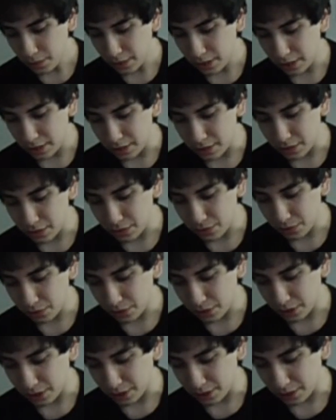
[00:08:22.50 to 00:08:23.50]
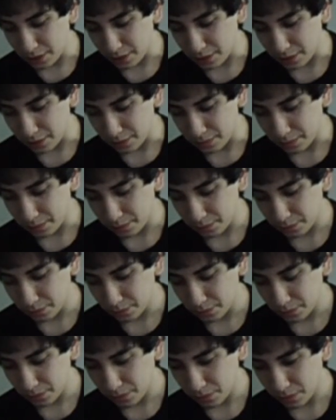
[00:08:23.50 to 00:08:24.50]
This is for like a
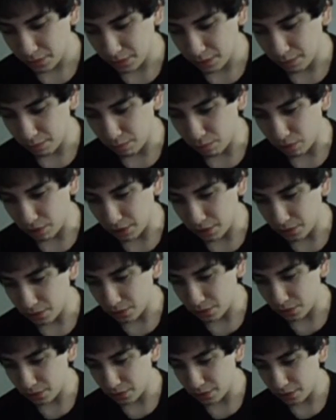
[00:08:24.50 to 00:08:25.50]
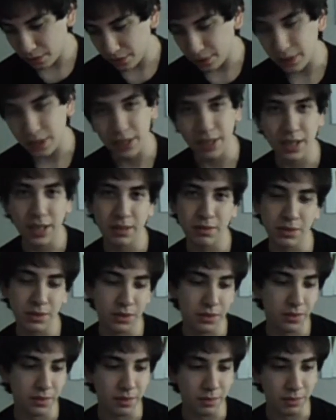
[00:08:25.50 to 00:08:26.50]
breakcore thing I was
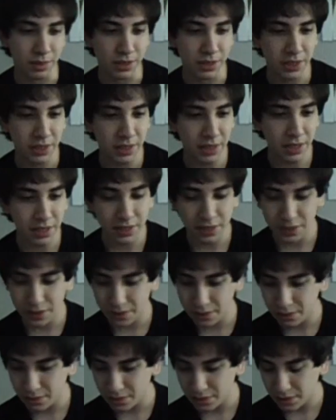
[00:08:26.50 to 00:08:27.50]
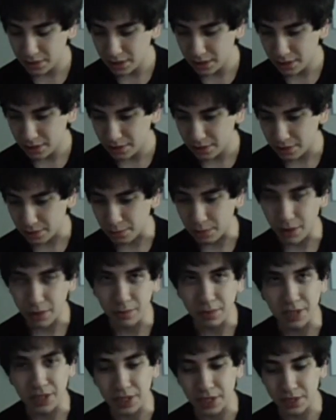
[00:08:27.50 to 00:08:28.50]
doing for music class. So I brought
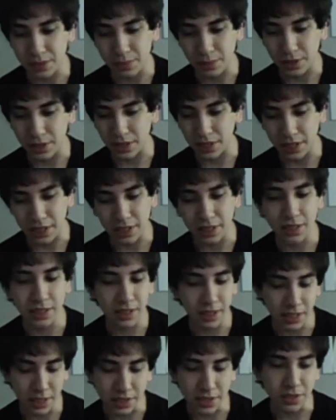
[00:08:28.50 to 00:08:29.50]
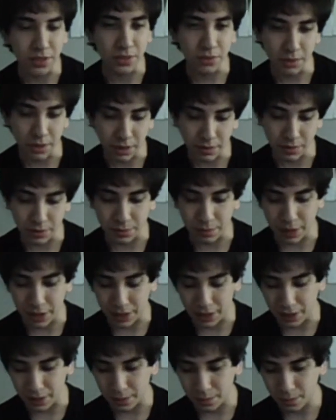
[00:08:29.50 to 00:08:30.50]
my sketchbook and like listened to what I was
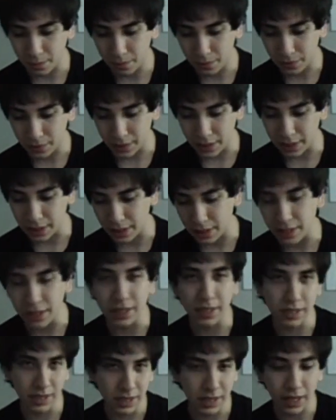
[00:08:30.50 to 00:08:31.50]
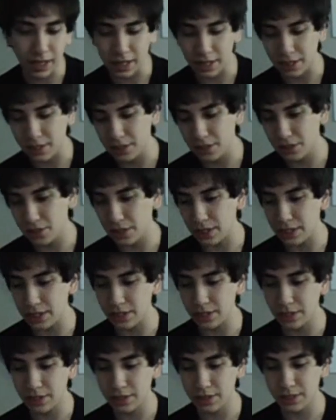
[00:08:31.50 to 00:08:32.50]
making, and then like kind of trying to
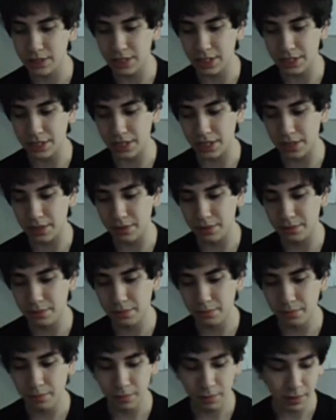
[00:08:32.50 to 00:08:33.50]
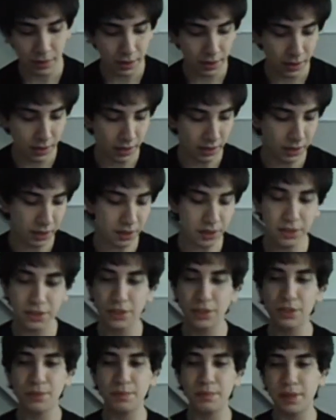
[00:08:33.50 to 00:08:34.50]
sketch it out. And then there's
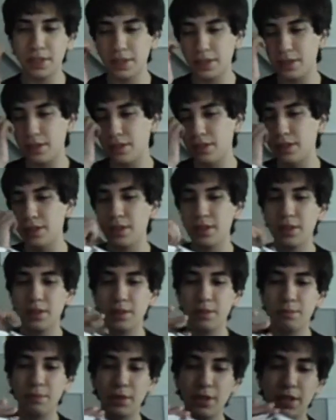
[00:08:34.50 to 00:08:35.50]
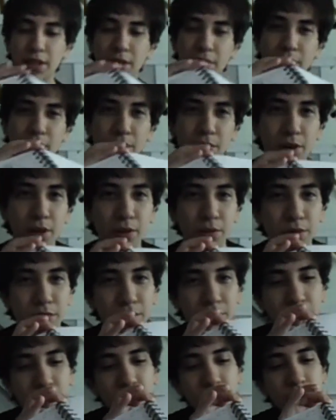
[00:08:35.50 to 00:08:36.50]
just me putting out little notes,
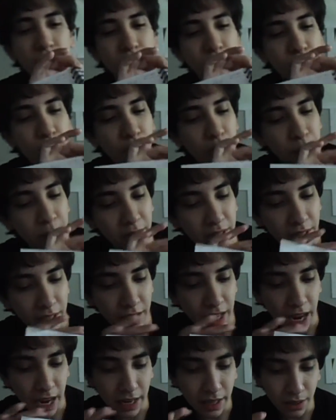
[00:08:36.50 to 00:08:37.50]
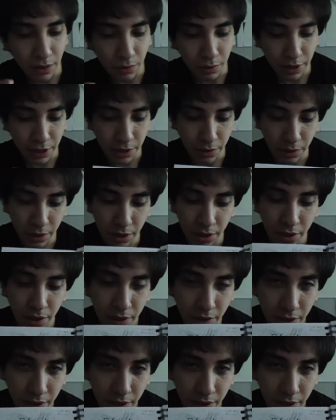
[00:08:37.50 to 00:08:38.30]
trying to make the guy a little cuter.